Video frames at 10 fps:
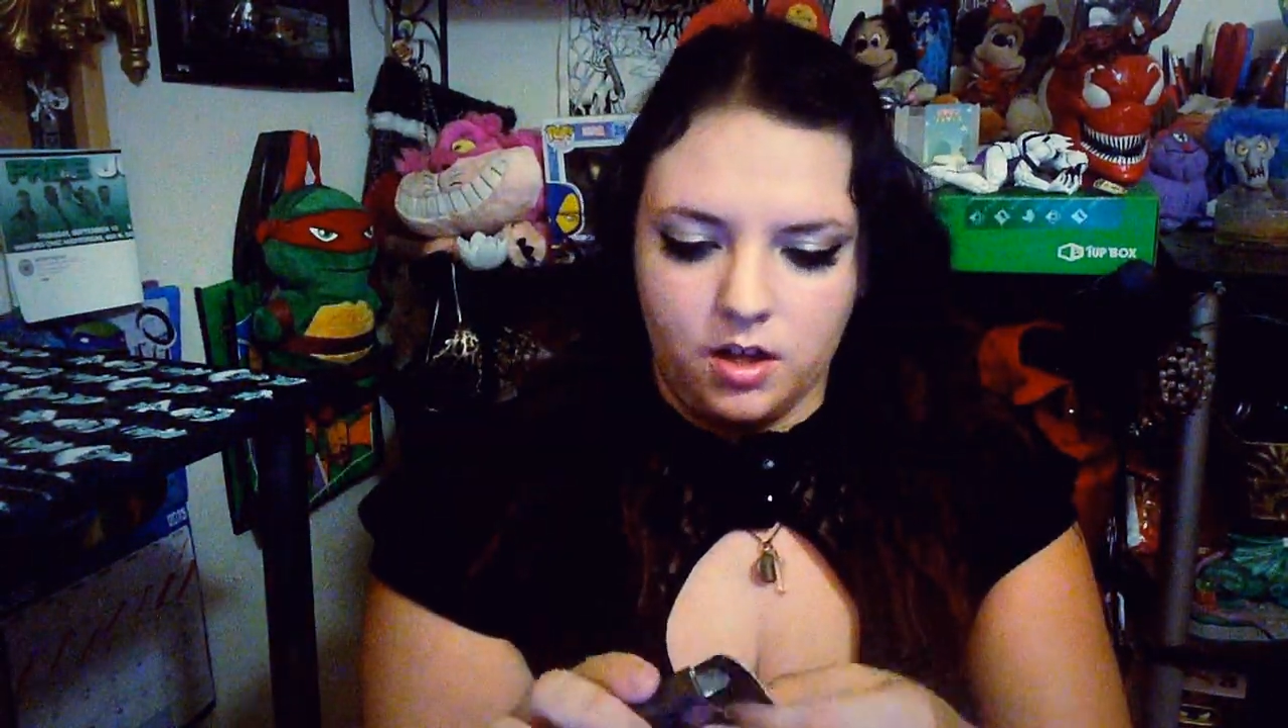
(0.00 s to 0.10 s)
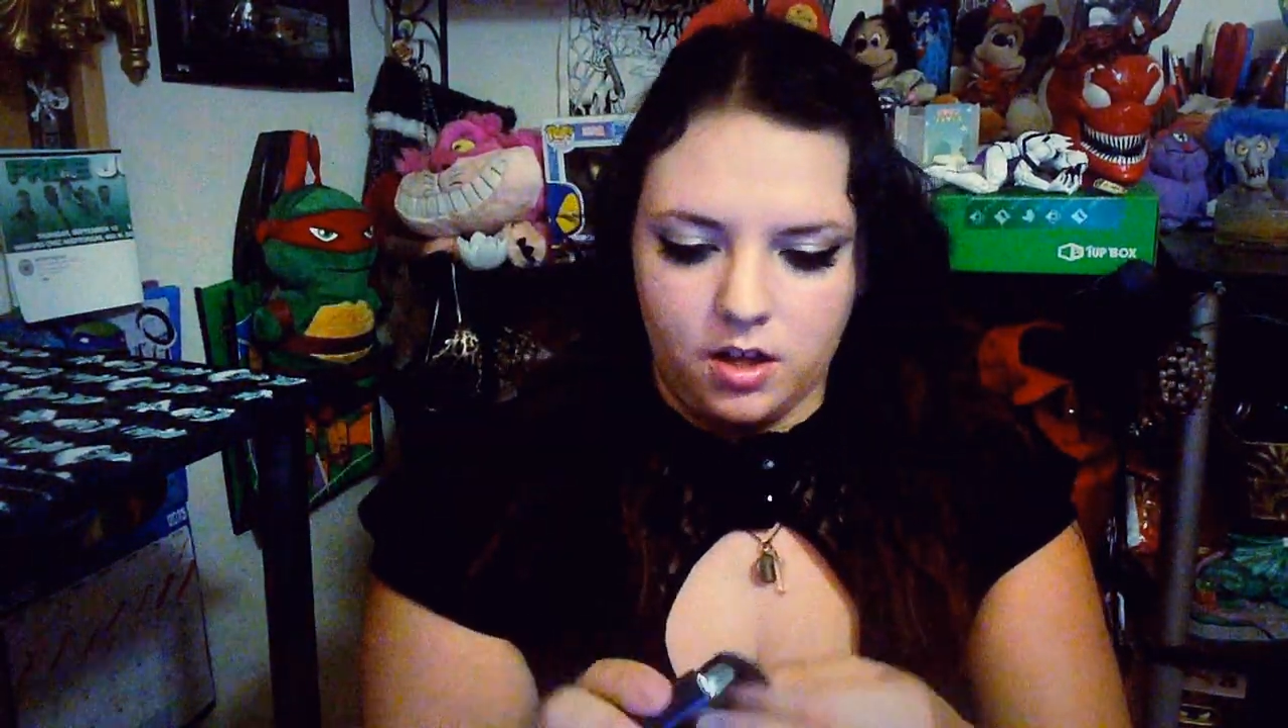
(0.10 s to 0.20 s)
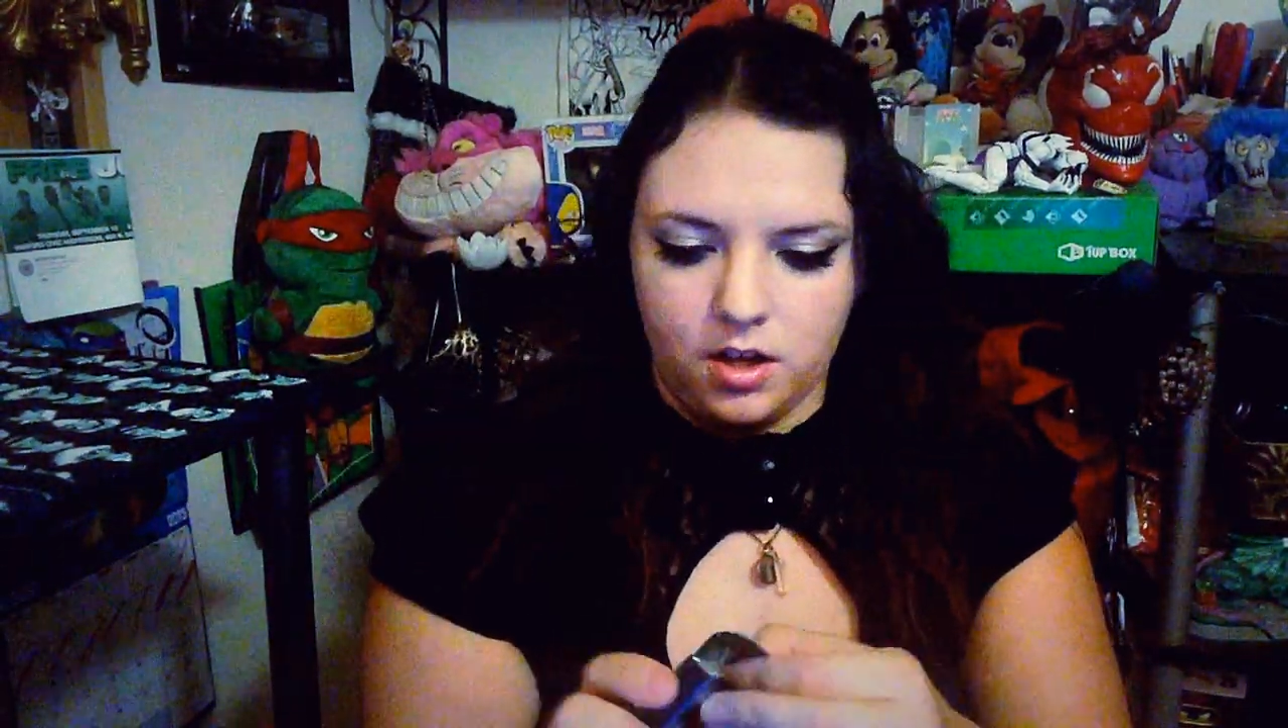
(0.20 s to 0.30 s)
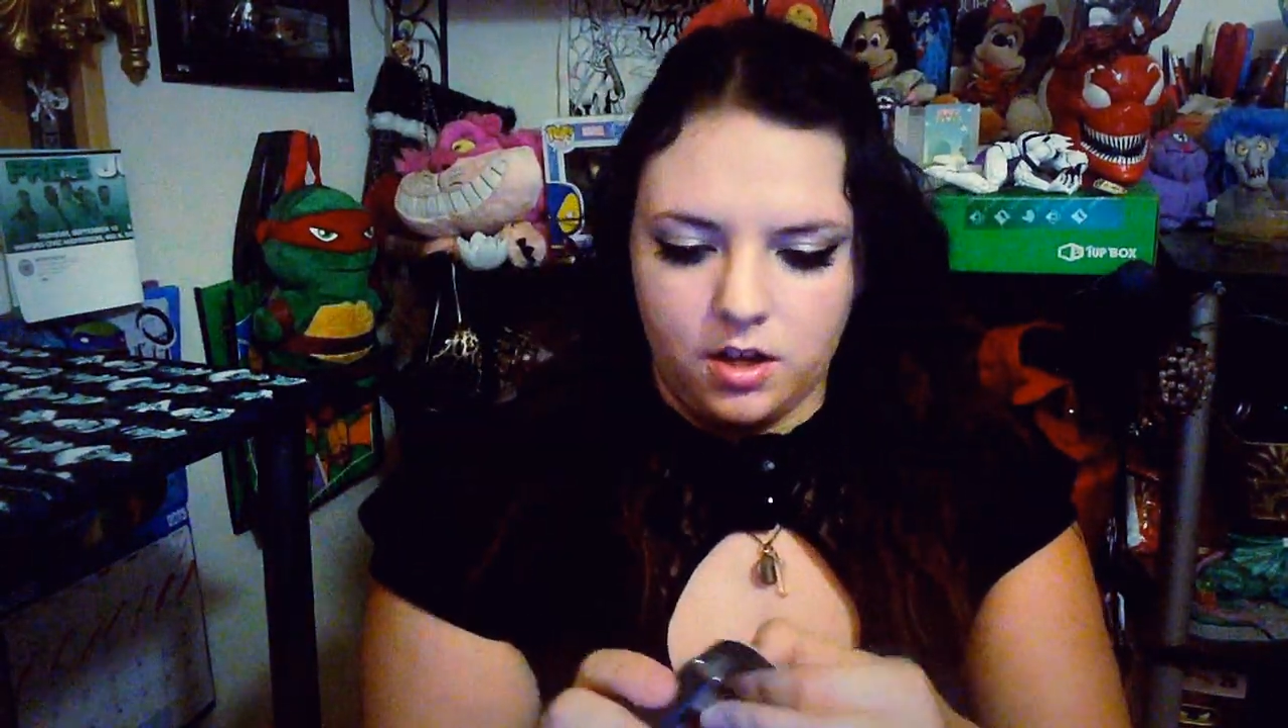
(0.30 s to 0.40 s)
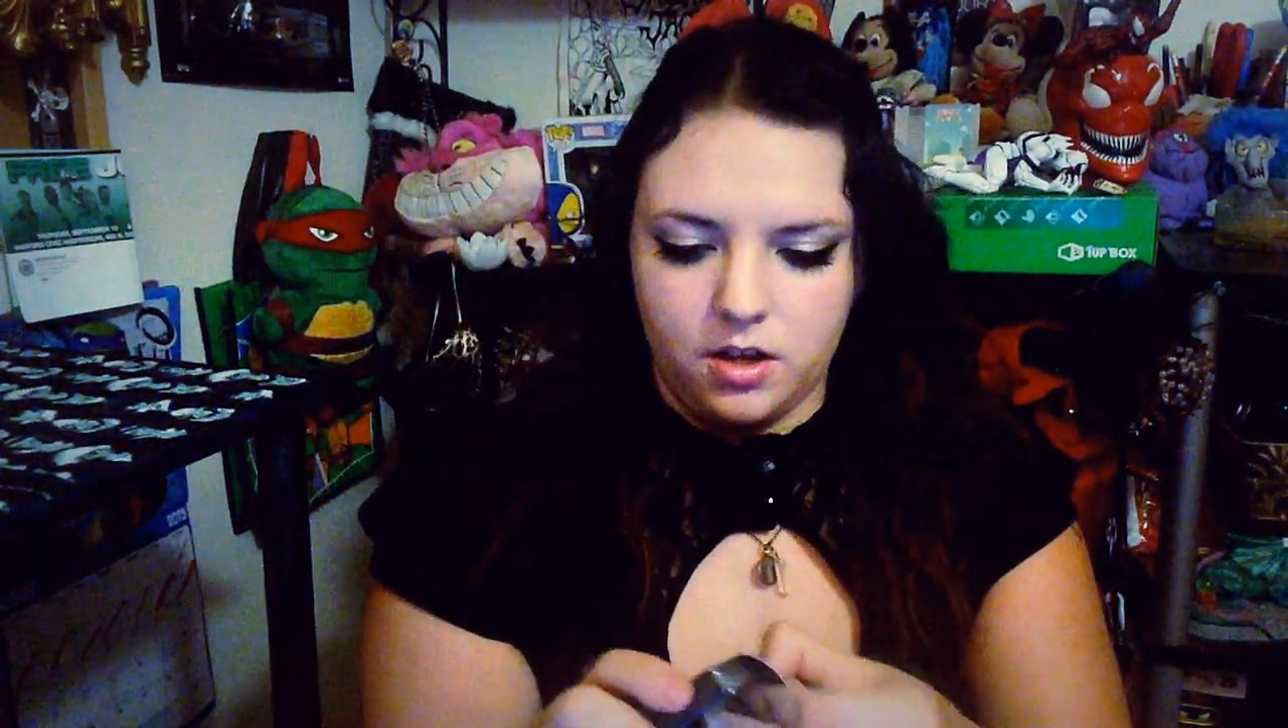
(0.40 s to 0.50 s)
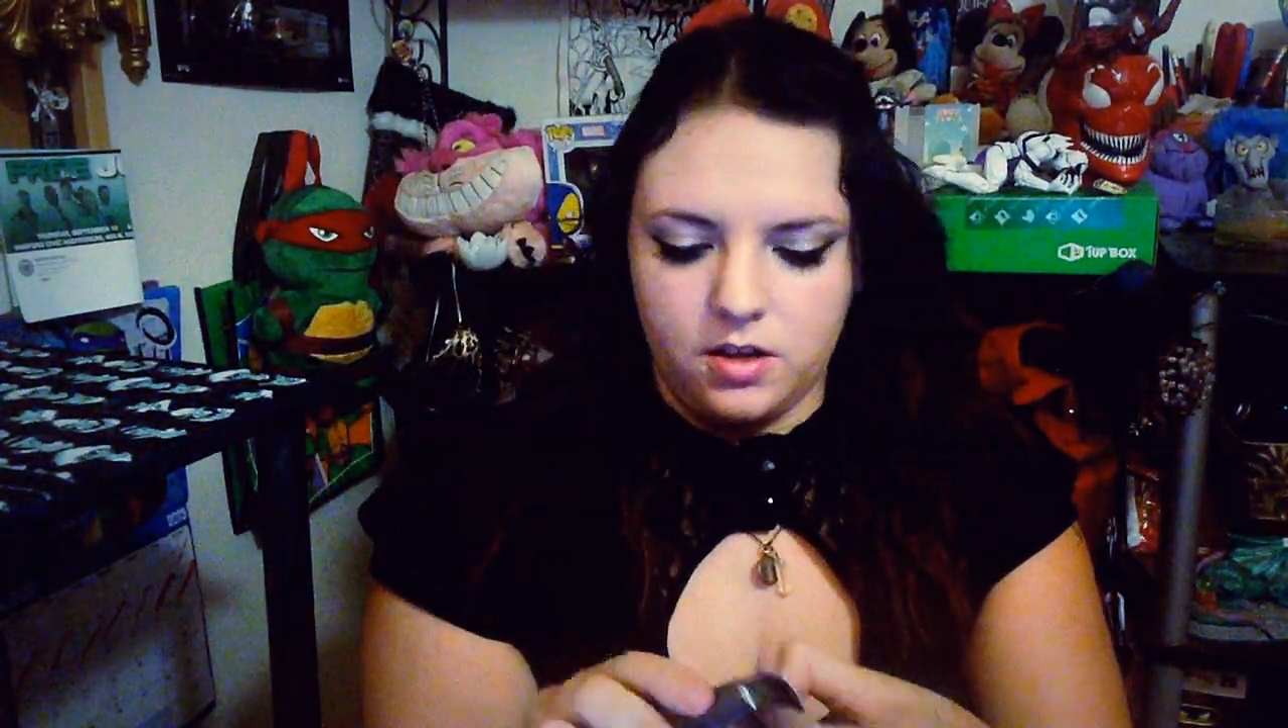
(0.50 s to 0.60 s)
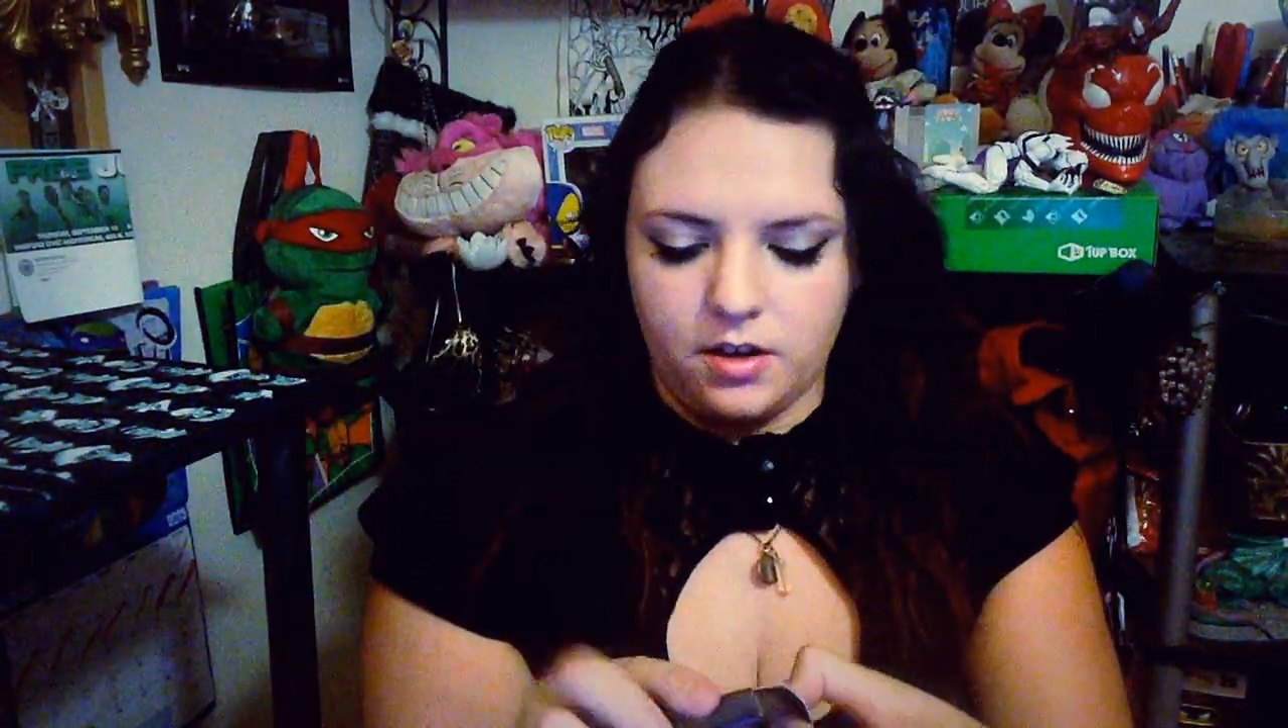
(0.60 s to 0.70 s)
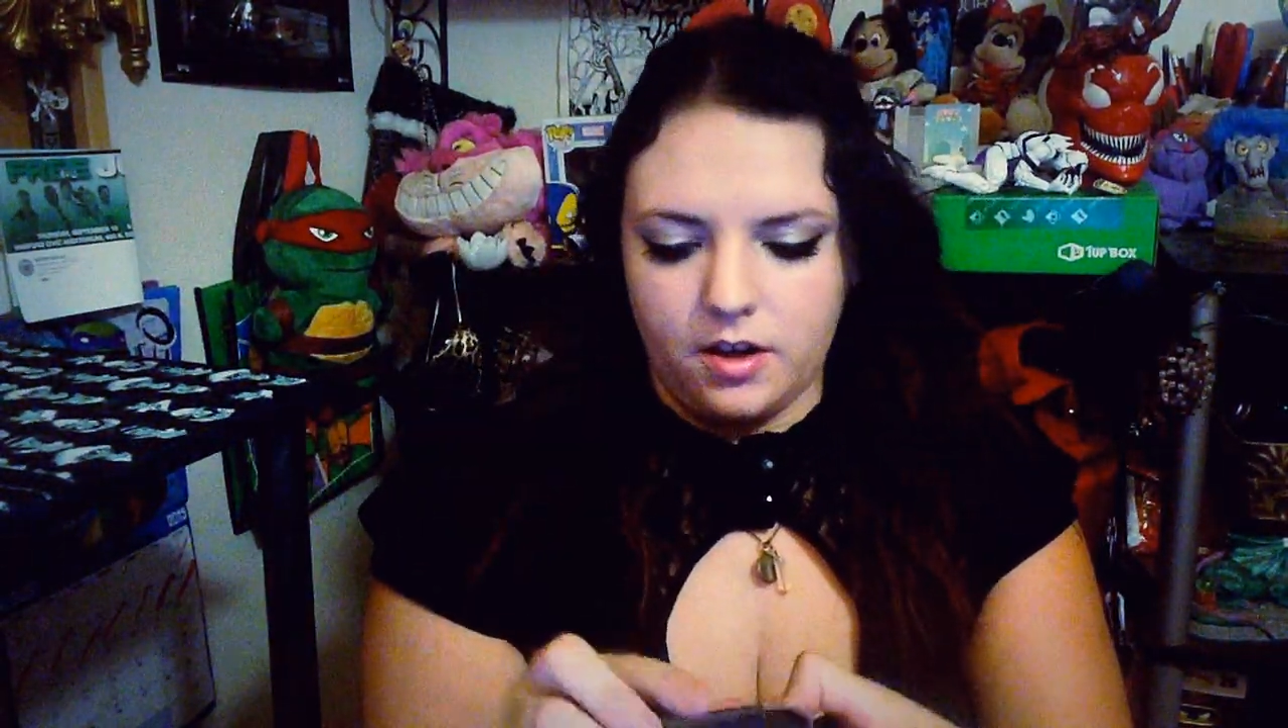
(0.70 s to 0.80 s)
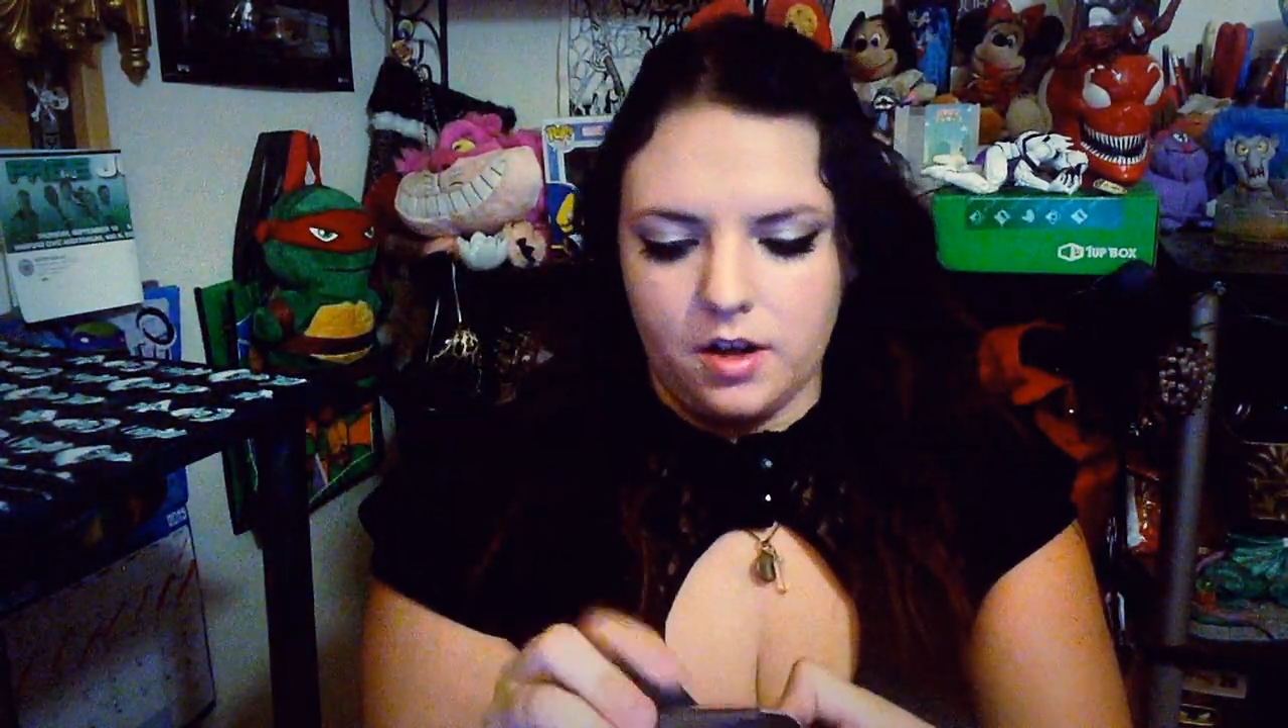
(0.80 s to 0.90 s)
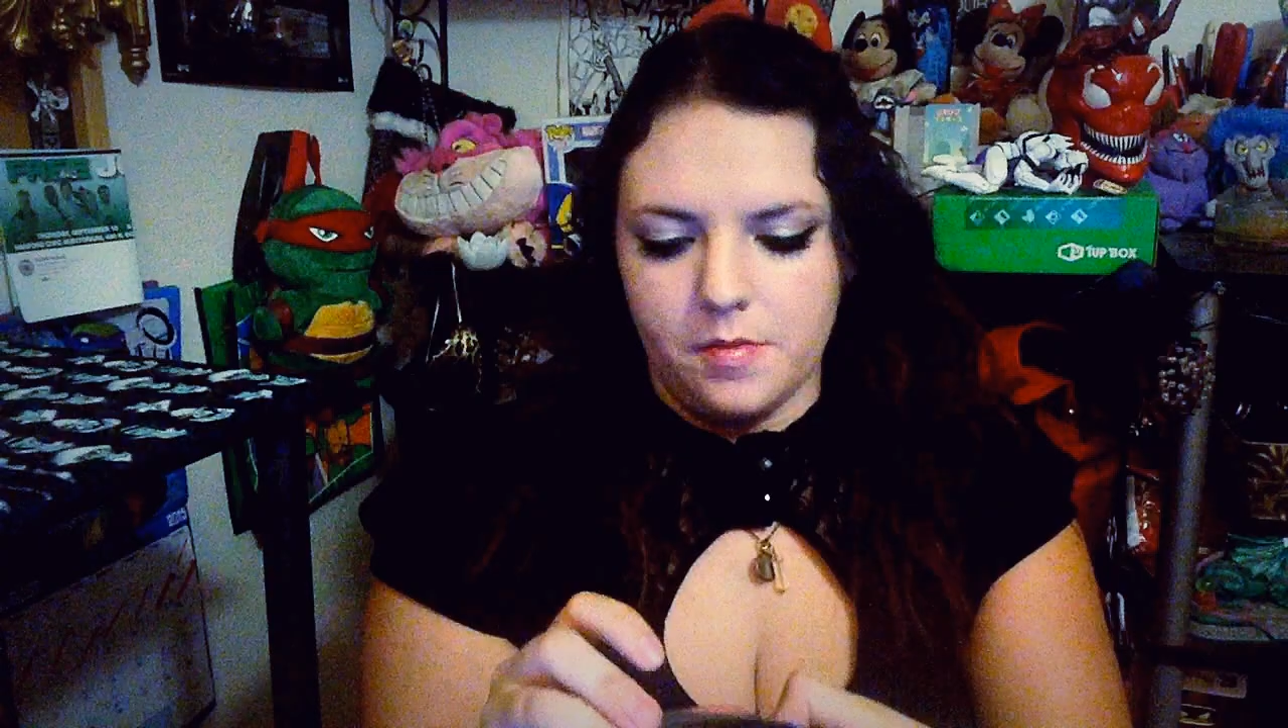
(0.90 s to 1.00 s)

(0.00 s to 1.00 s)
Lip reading: and I